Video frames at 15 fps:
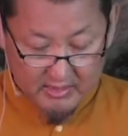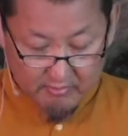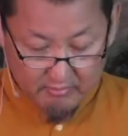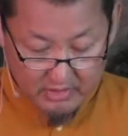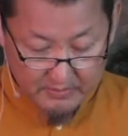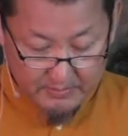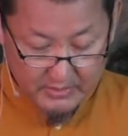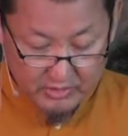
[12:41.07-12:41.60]

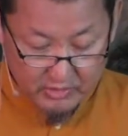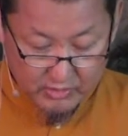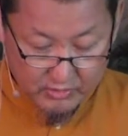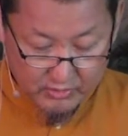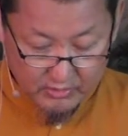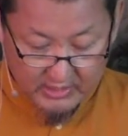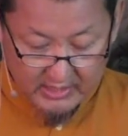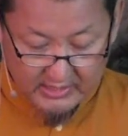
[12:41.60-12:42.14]
Maybe
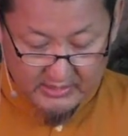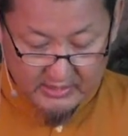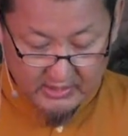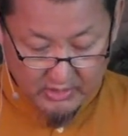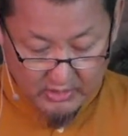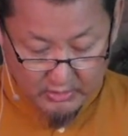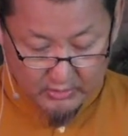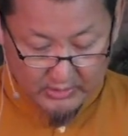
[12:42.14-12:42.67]
through that
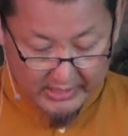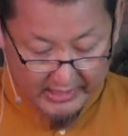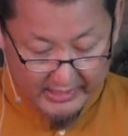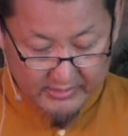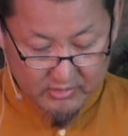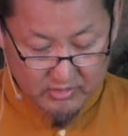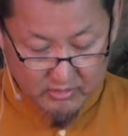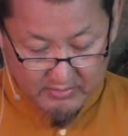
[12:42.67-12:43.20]
you
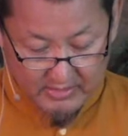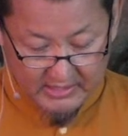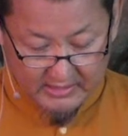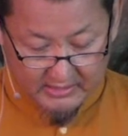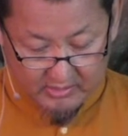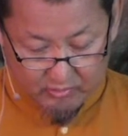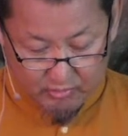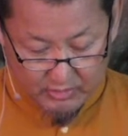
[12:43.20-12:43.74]
can to
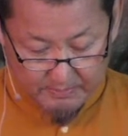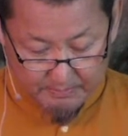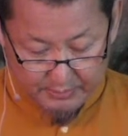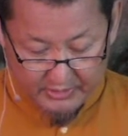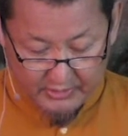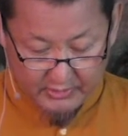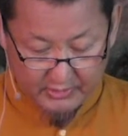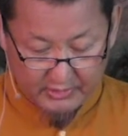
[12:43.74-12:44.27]
make the
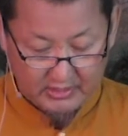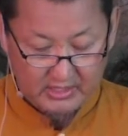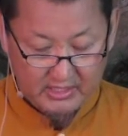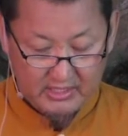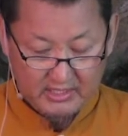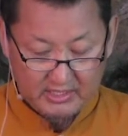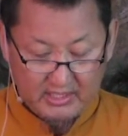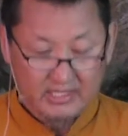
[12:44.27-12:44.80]
rebirth
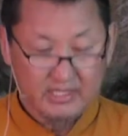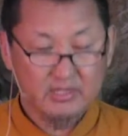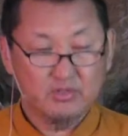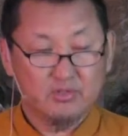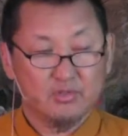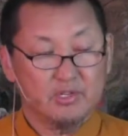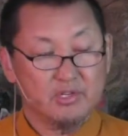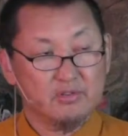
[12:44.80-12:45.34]

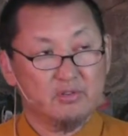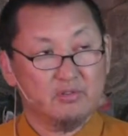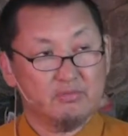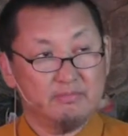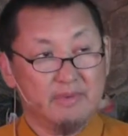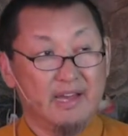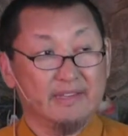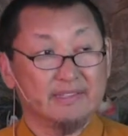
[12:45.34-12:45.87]
into your
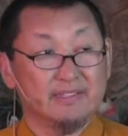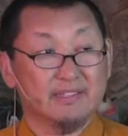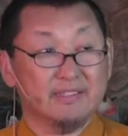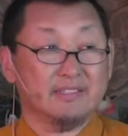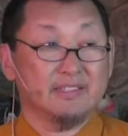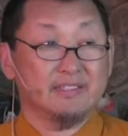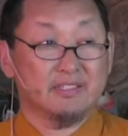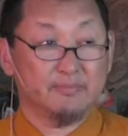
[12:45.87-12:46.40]
mind
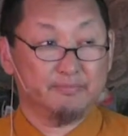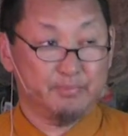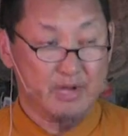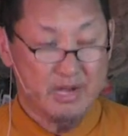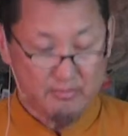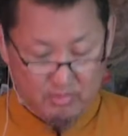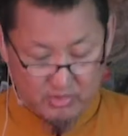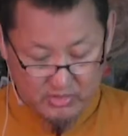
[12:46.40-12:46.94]
as
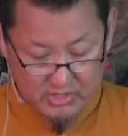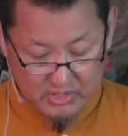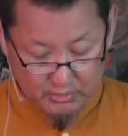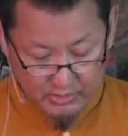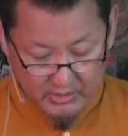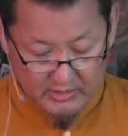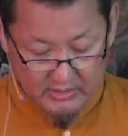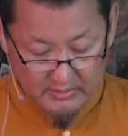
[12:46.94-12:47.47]
primordial
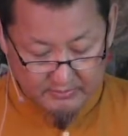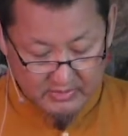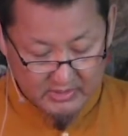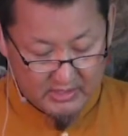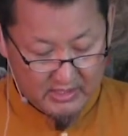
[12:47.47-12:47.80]
wisdoms.